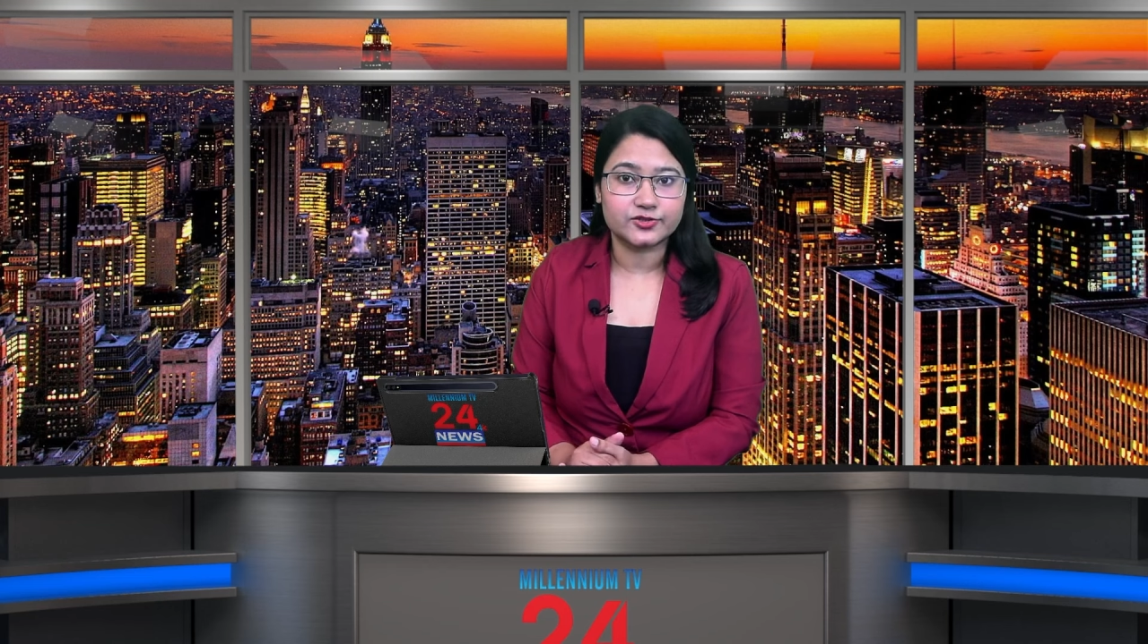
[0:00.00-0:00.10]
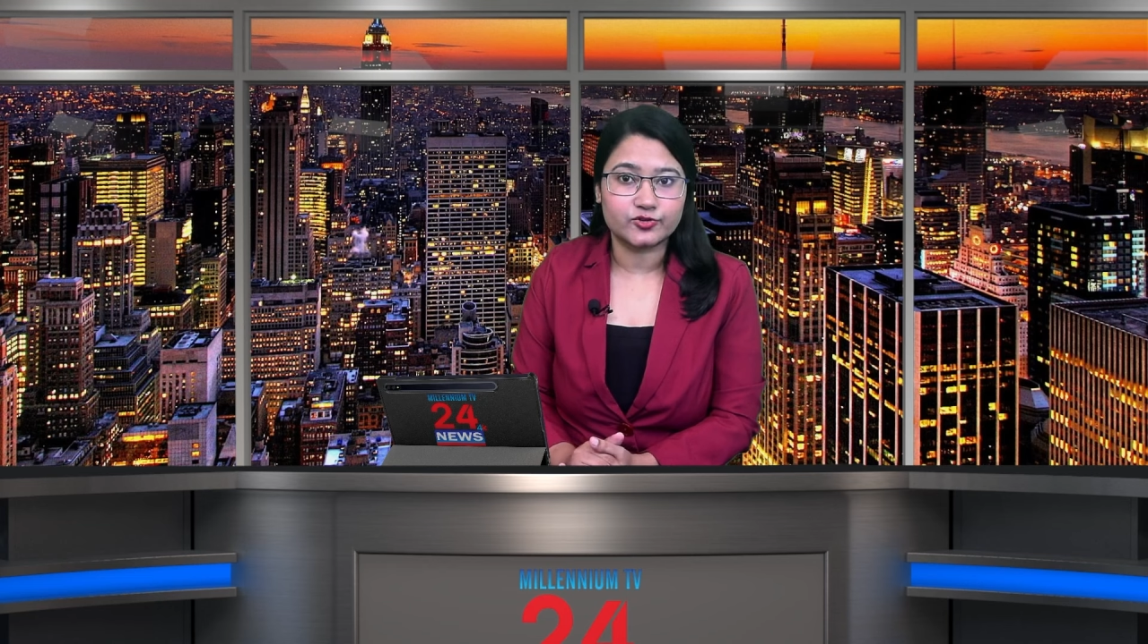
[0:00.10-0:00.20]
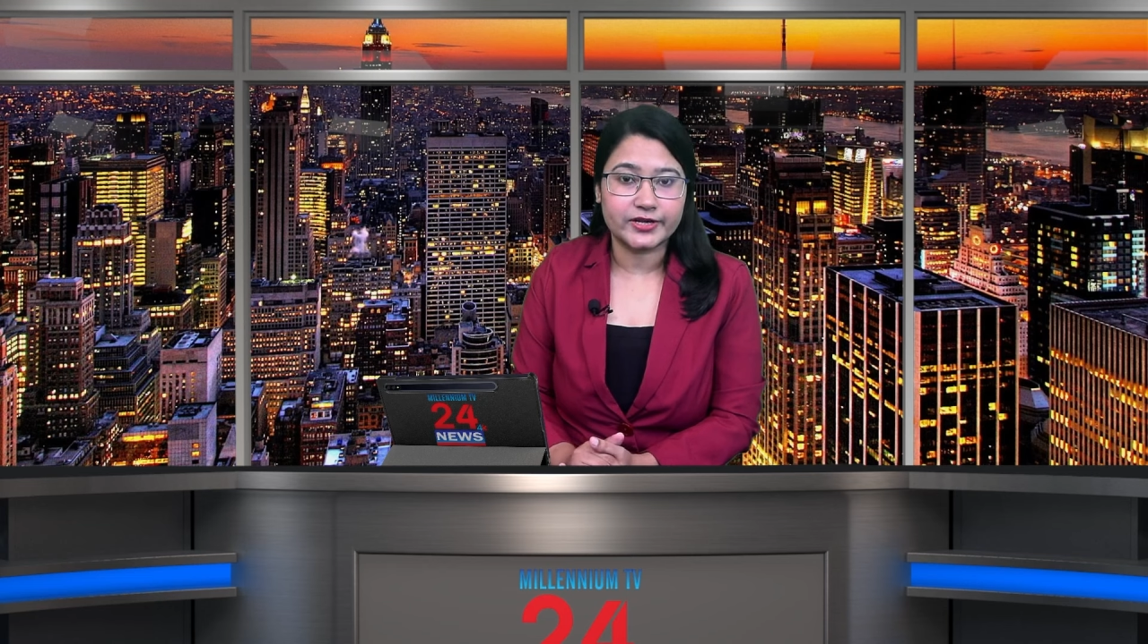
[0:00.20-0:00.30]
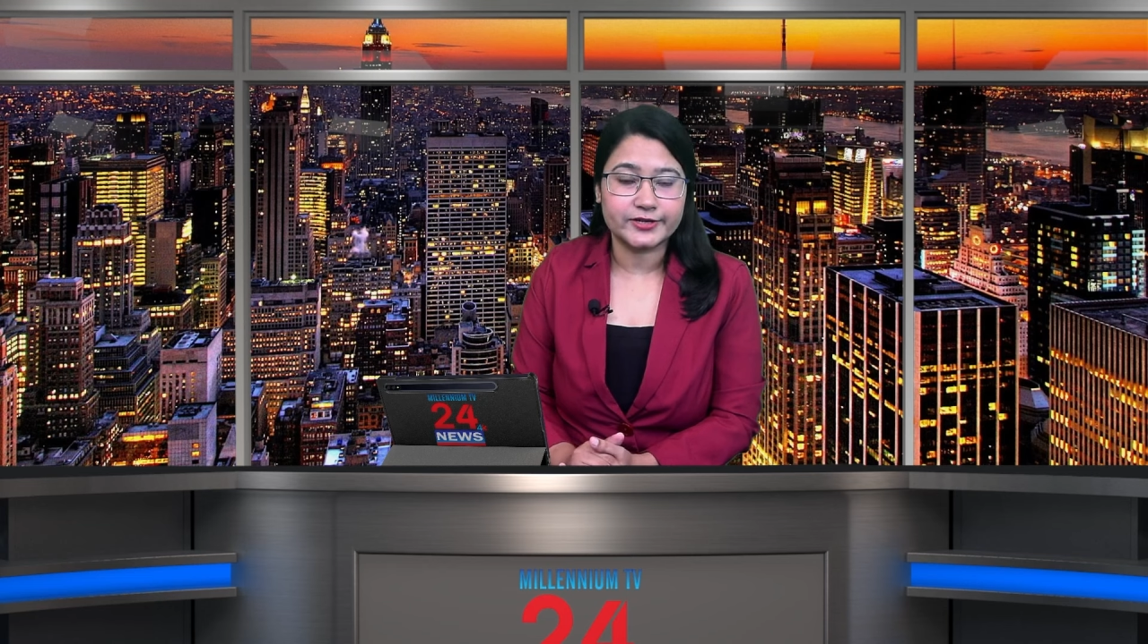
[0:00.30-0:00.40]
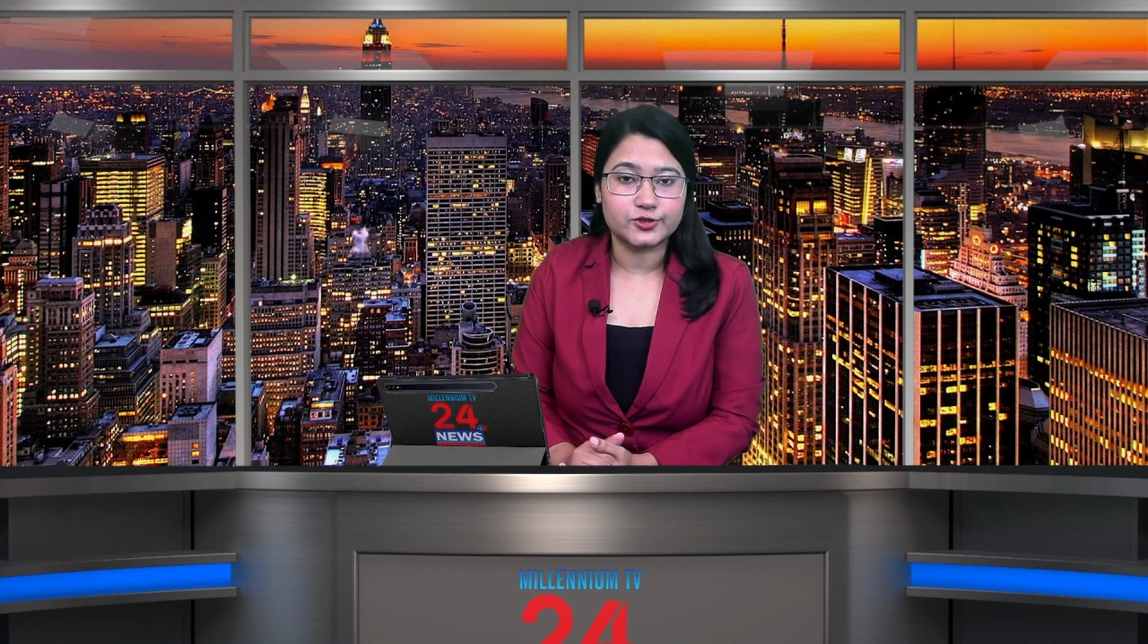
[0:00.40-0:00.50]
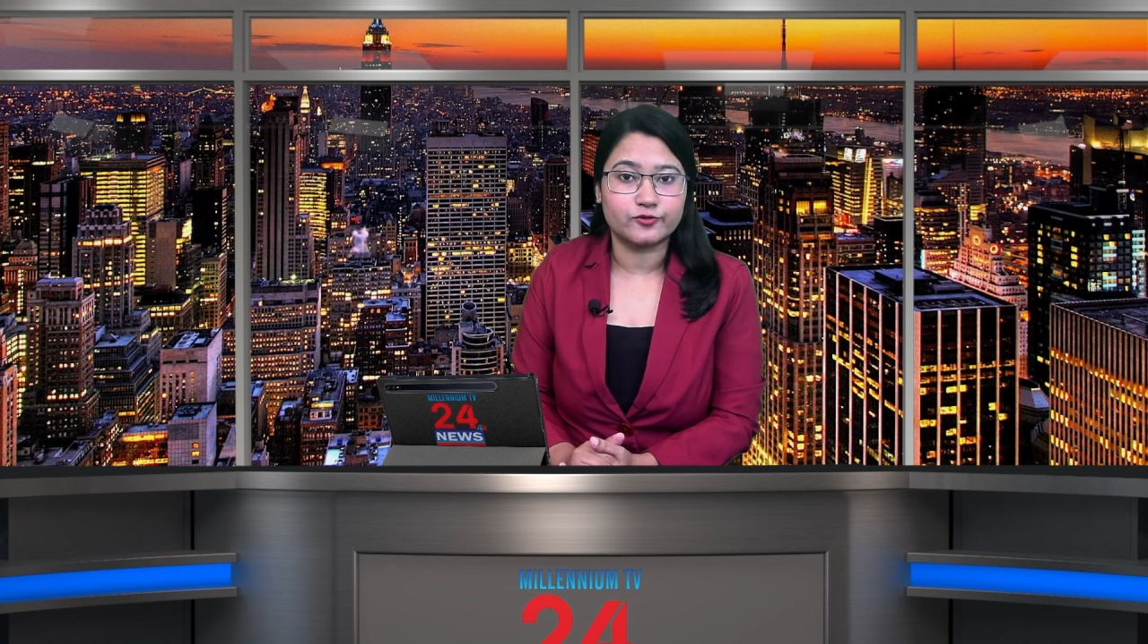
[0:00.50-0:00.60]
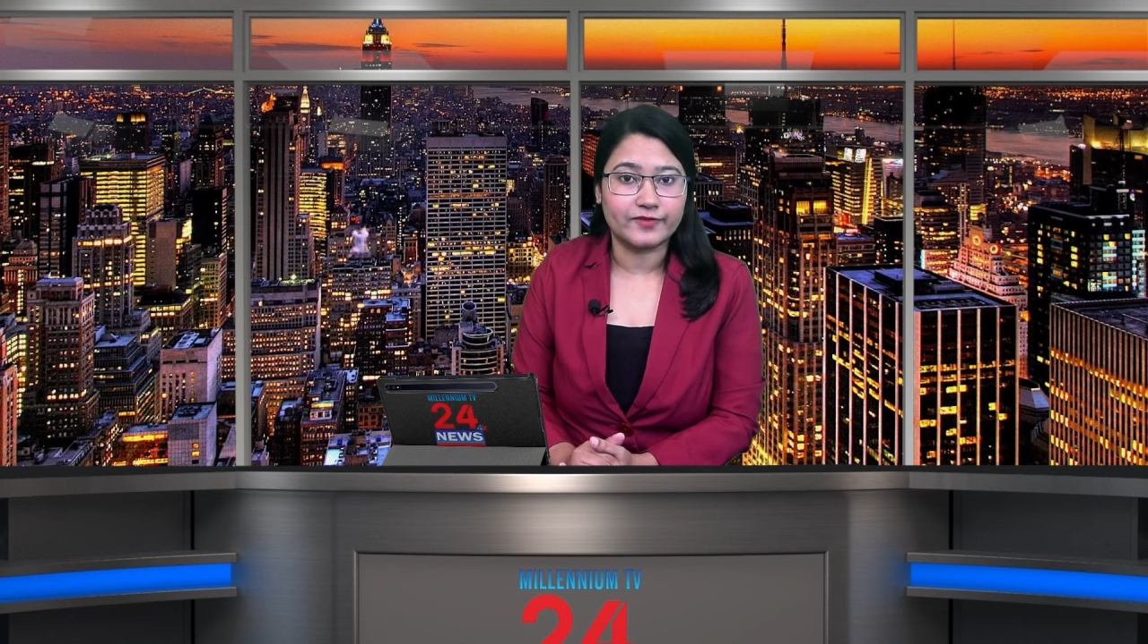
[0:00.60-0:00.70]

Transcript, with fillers: 3 to